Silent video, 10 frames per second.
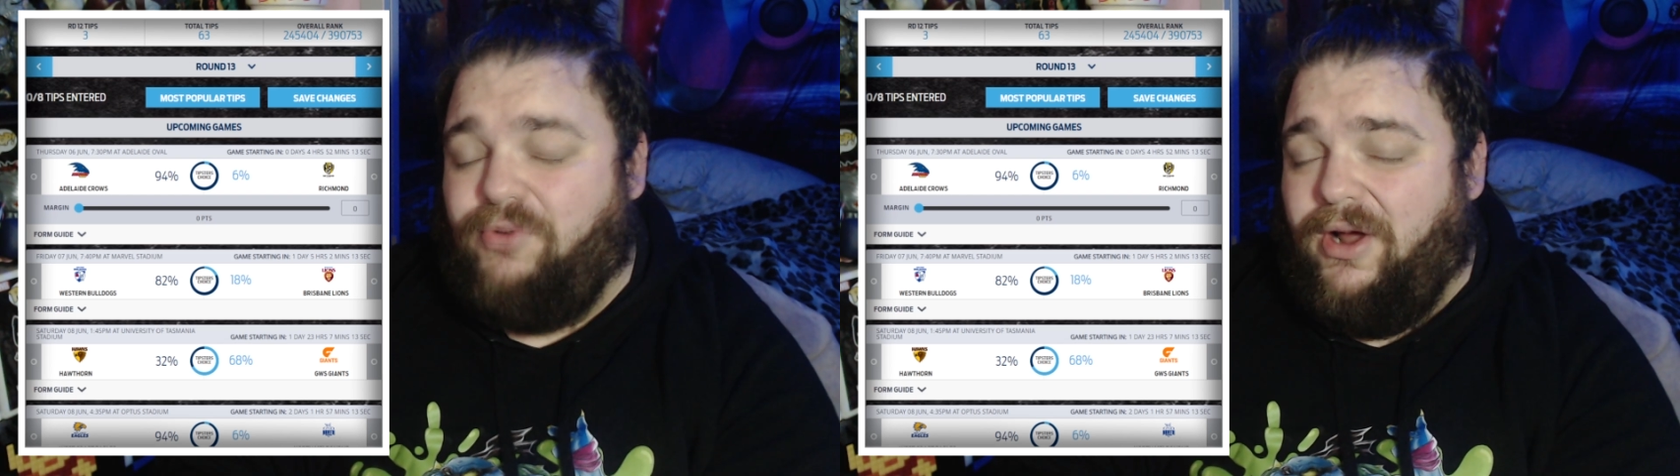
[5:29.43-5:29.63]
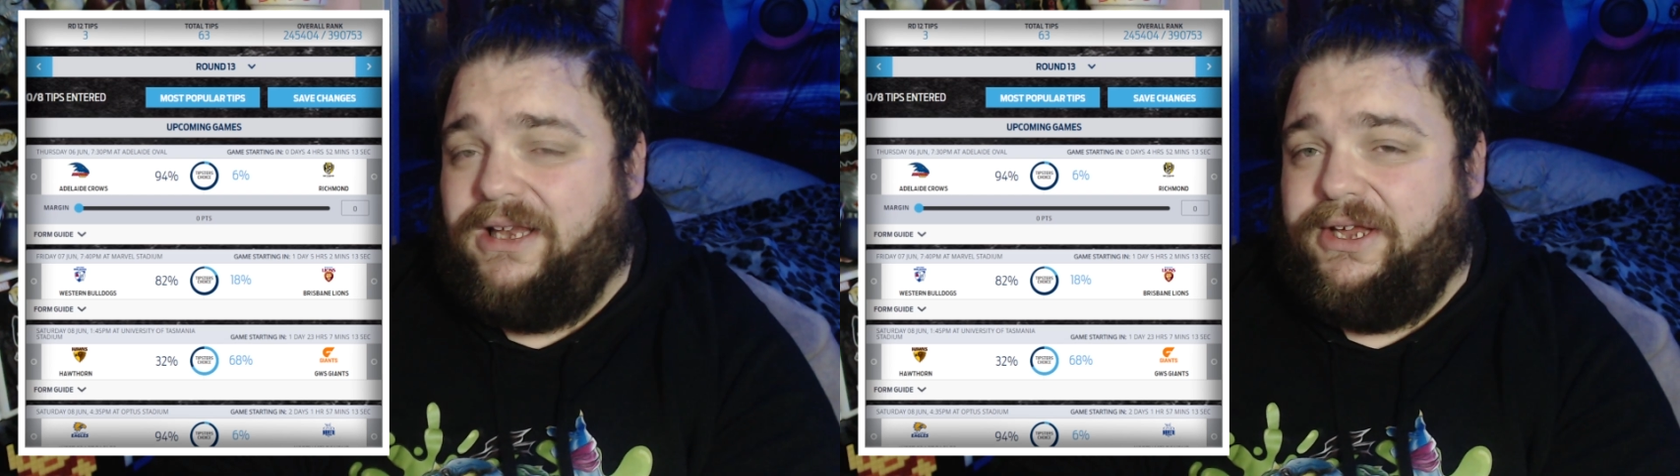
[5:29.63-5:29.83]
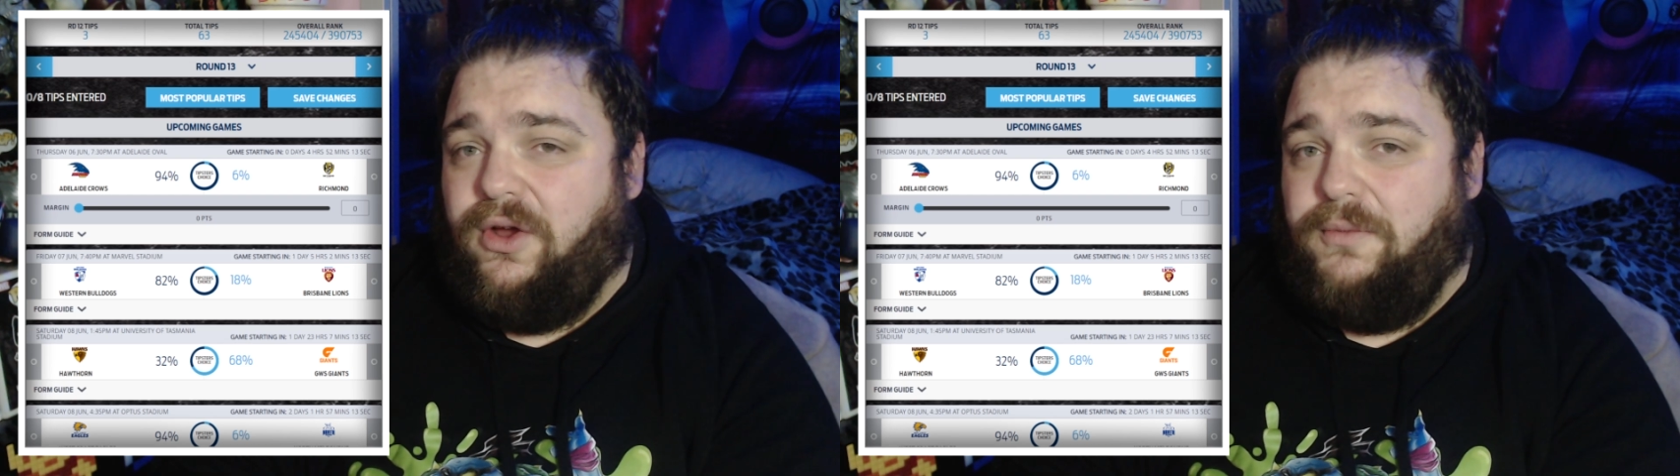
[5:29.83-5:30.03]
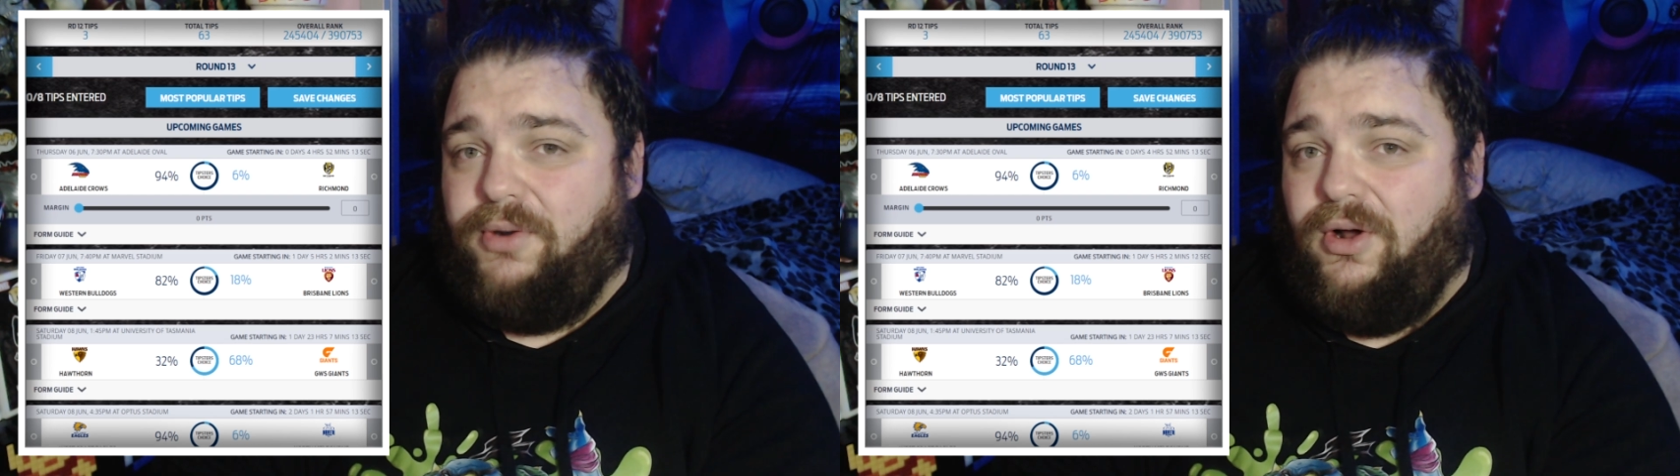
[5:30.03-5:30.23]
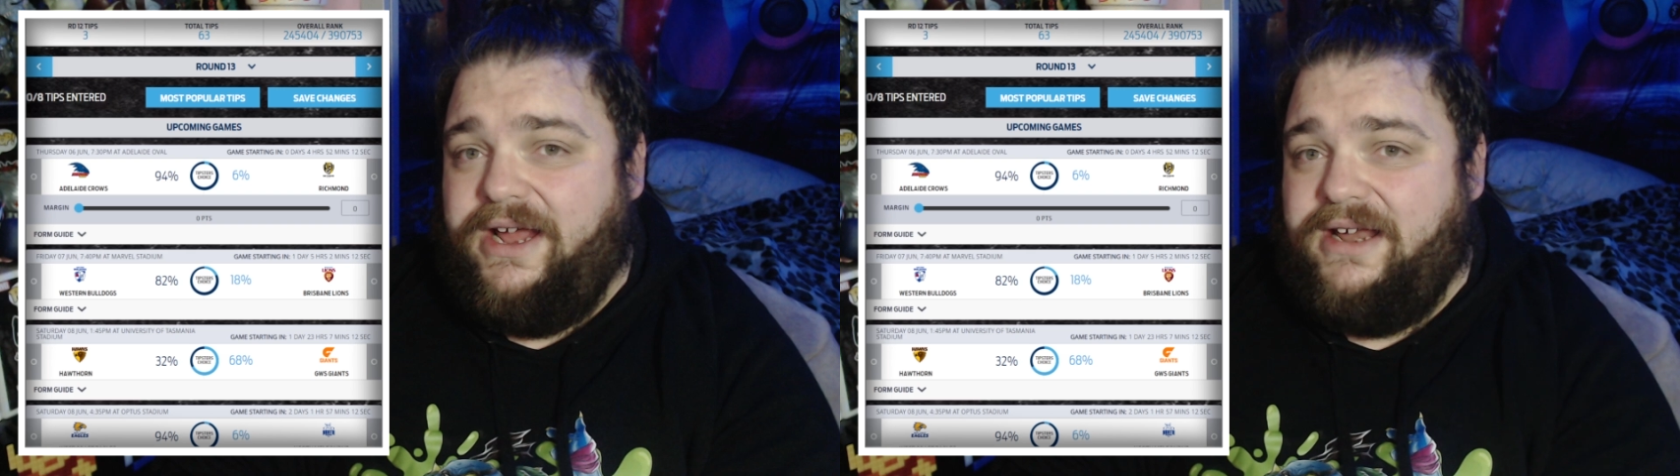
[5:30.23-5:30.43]
Riley
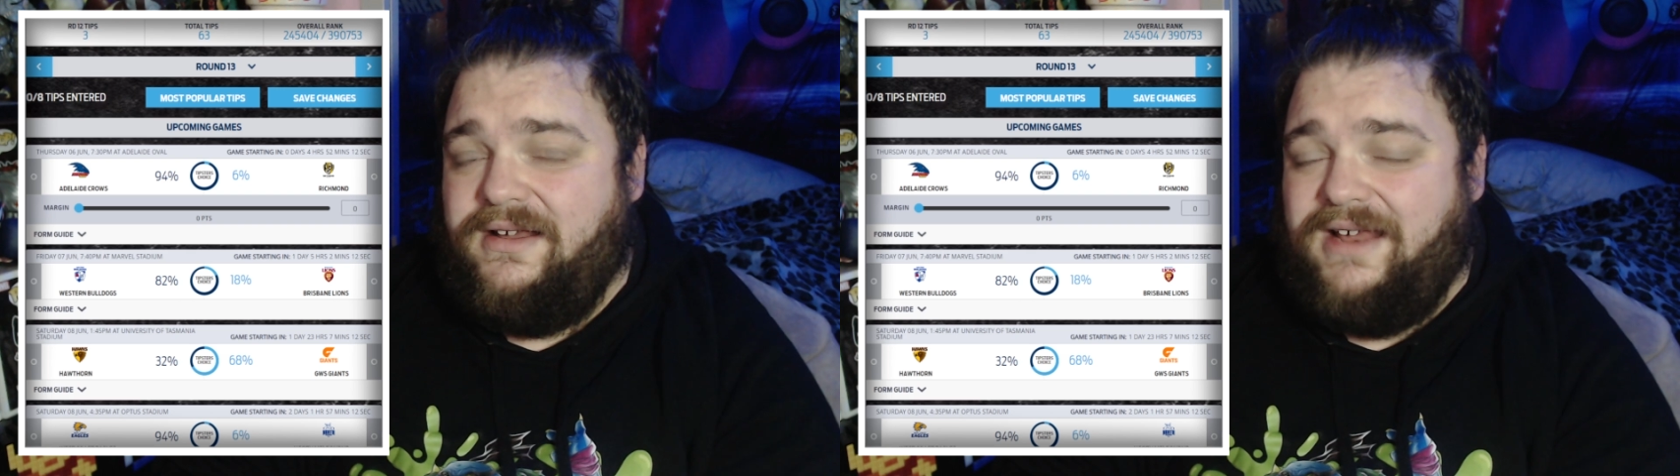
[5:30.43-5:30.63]
O'Brien,